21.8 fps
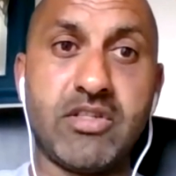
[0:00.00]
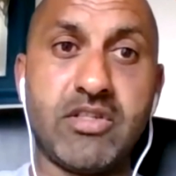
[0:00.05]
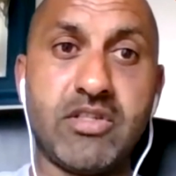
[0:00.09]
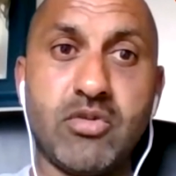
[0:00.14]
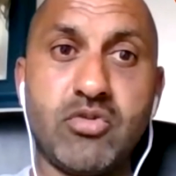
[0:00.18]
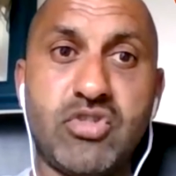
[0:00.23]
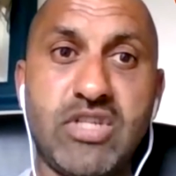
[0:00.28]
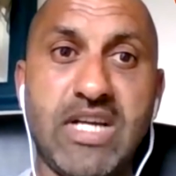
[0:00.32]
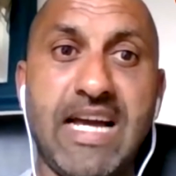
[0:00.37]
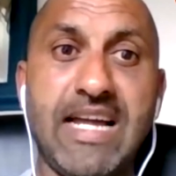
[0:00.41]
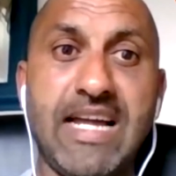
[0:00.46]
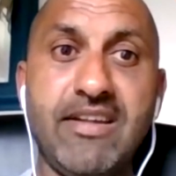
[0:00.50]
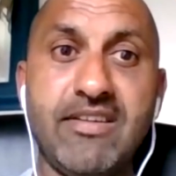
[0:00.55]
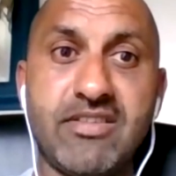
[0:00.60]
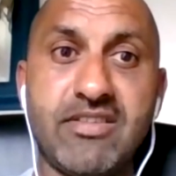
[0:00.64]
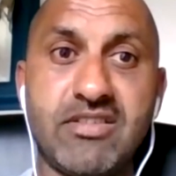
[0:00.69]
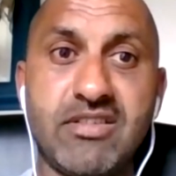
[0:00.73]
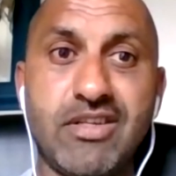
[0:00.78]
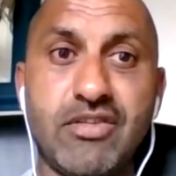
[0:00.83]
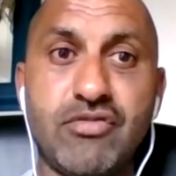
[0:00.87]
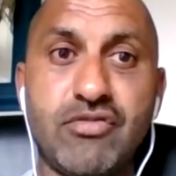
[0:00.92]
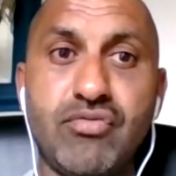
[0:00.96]
So China
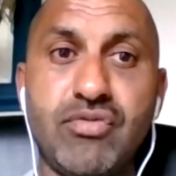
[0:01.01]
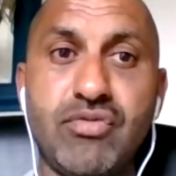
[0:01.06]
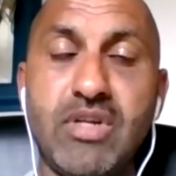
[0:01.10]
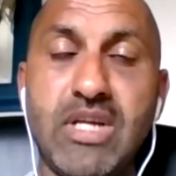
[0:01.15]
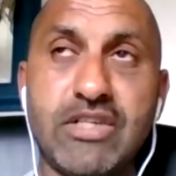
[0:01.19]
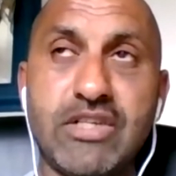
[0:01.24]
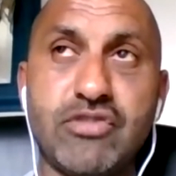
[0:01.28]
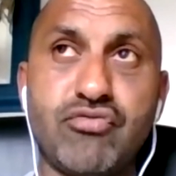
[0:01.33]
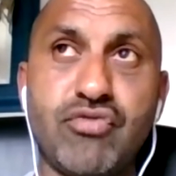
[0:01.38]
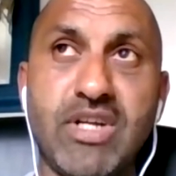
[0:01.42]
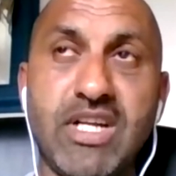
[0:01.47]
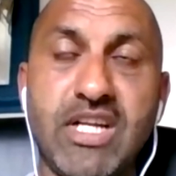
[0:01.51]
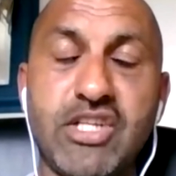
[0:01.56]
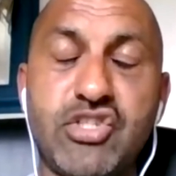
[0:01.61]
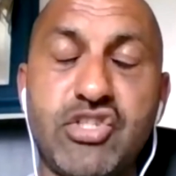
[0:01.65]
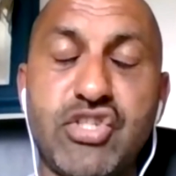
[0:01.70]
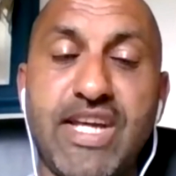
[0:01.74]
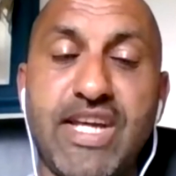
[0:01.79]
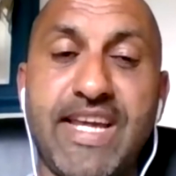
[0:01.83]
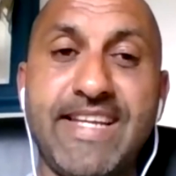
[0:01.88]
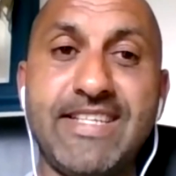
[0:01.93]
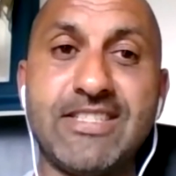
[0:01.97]
has really
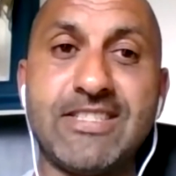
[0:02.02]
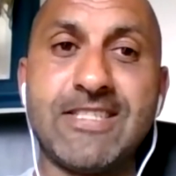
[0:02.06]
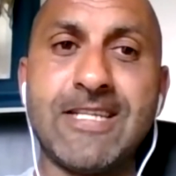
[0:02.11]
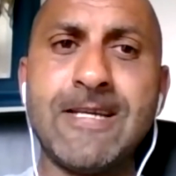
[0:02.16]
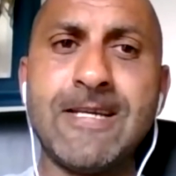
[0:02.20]
changed